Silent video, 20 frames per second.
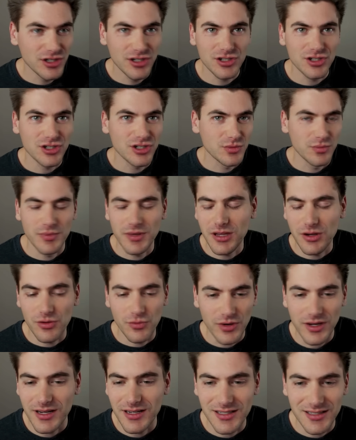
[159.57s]
it's just being
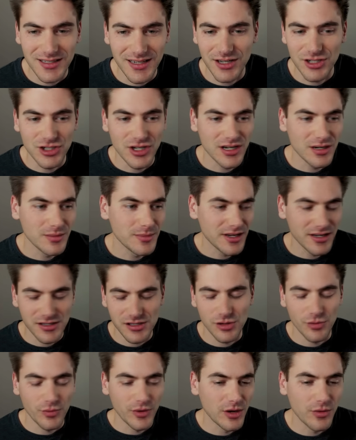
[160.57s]
reinstantiated because of
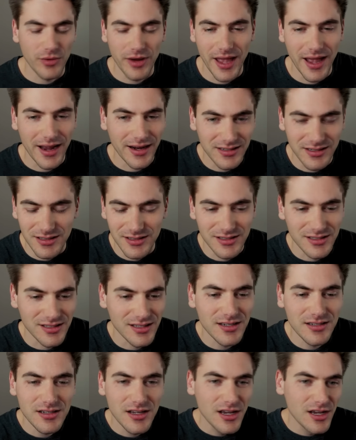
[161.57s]
the way React does
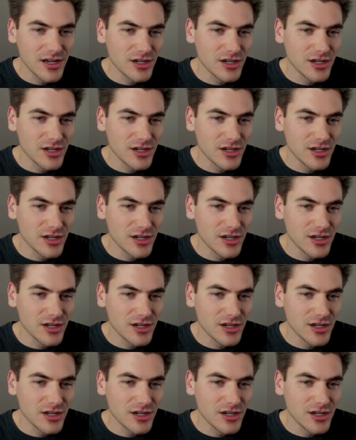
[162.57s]
things.